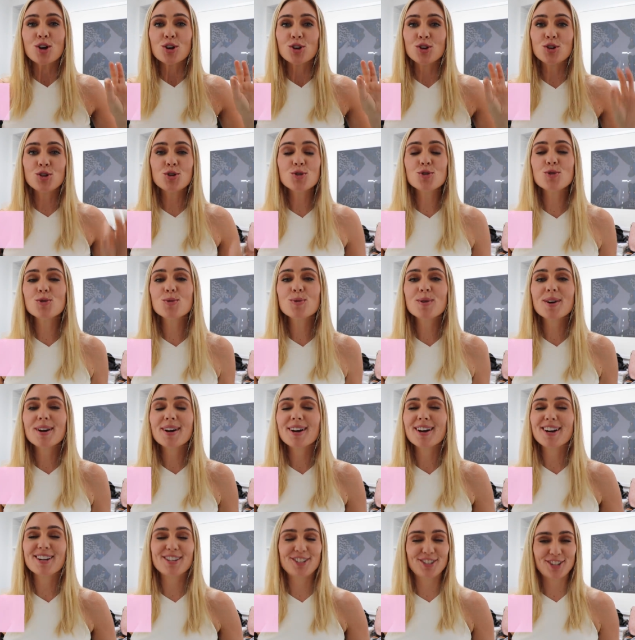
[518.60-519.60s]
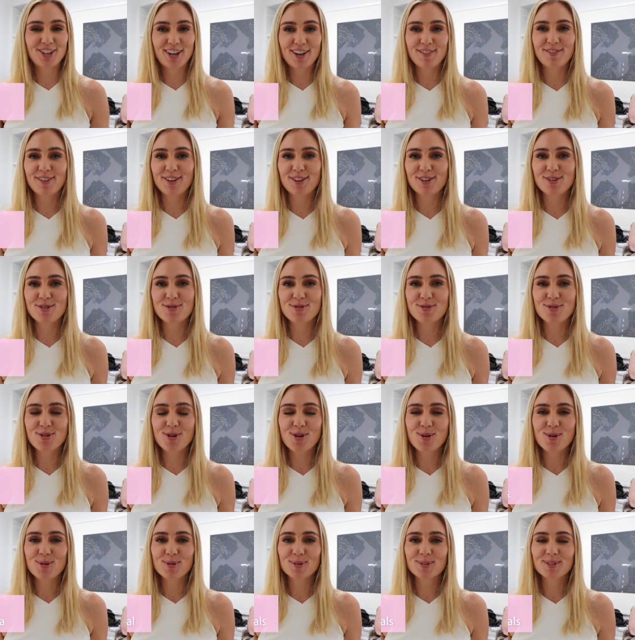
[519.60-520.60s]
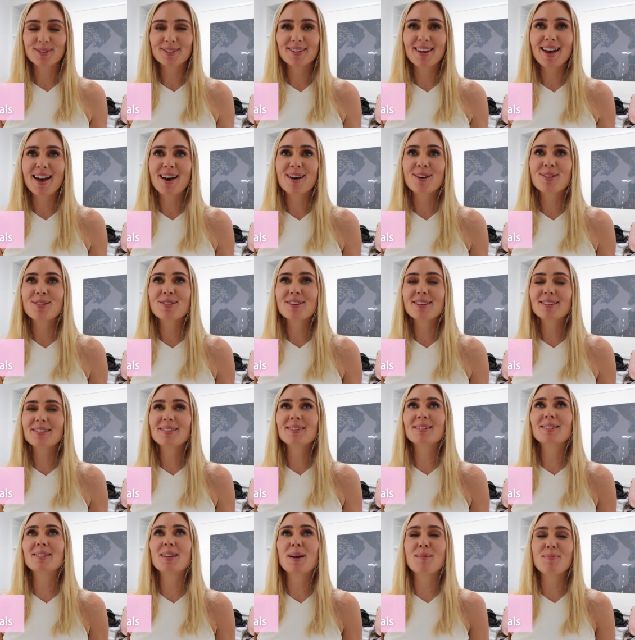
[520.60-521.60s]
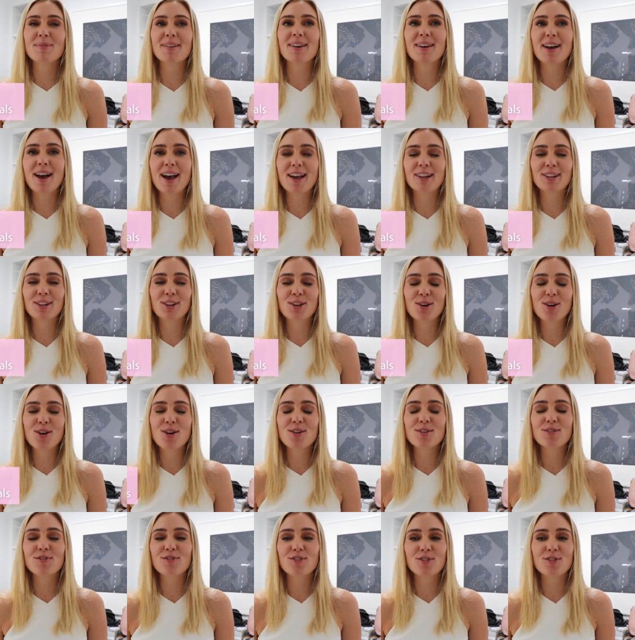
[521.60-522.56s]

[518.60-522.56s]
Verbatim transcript: you achieving your goals. Now, this is something I learned